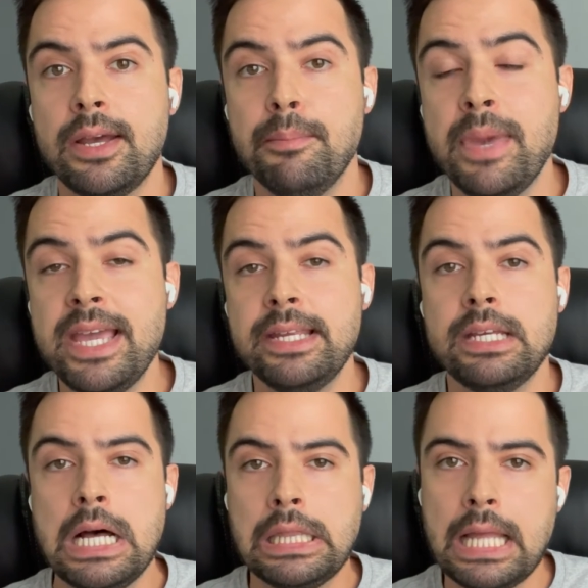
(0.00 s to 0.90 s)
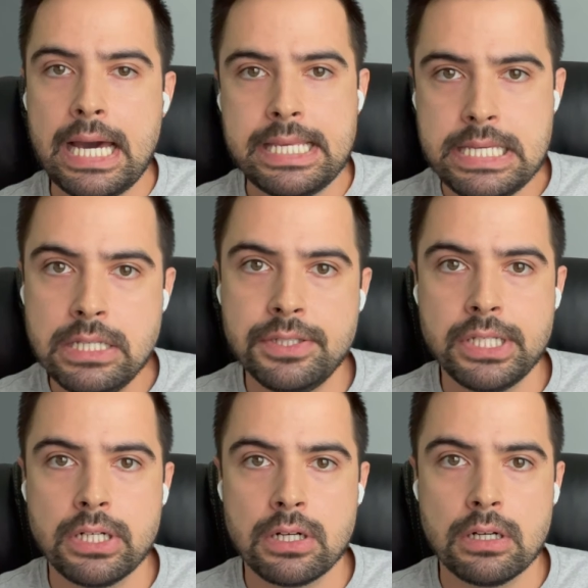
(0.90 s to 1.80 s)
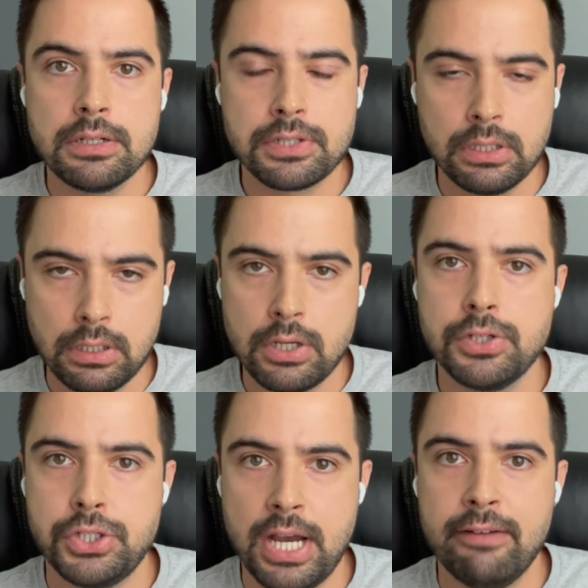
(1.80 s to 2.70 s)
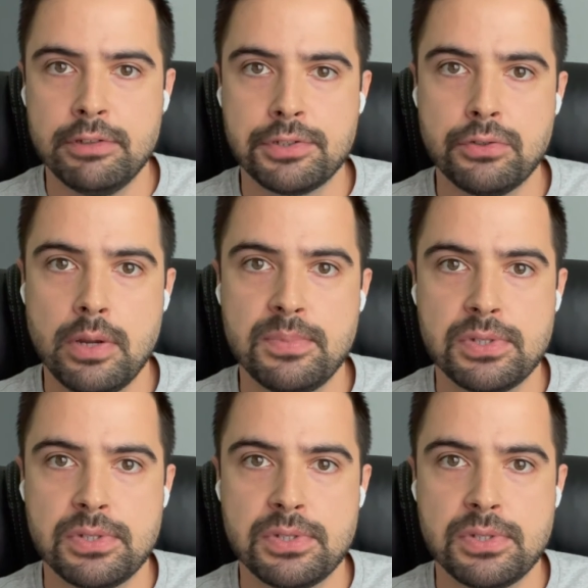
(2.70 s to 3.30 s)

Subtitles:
made it a lot easier to learn JavaScript.